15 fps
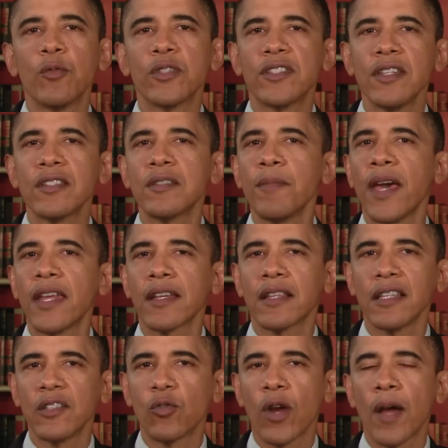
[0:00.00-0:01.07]
was
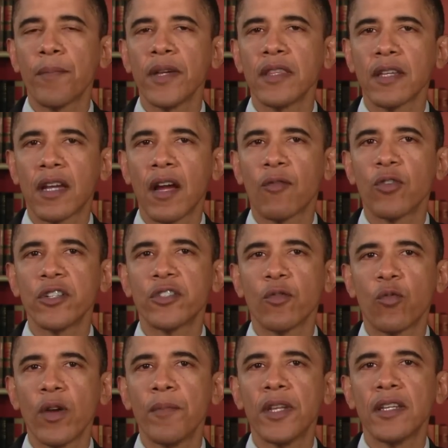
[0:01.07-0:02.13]
systematically dropping the coverage
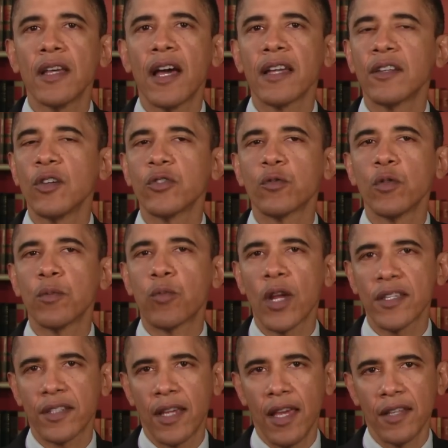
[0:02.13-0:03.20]
of women diagnosed with
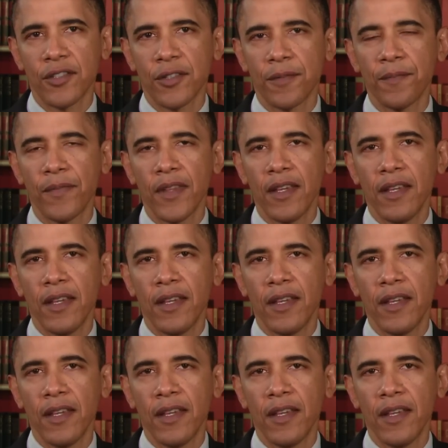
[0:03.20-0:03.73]
breast cancer,